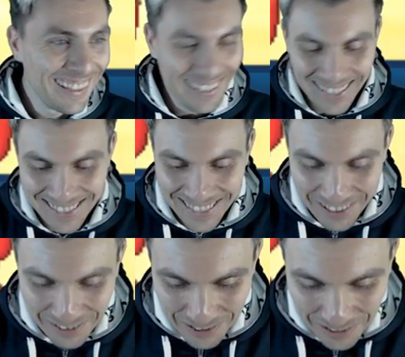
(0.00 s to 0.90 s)

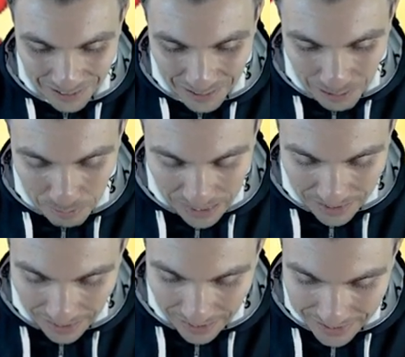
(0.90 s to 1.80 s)
Incineroar, you're the best
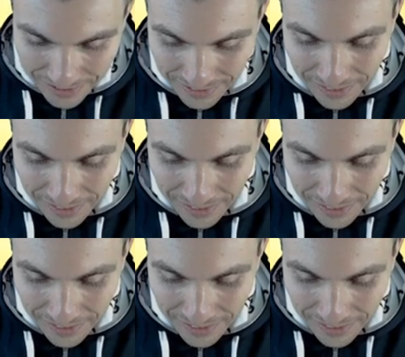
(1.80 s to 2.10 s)
cat.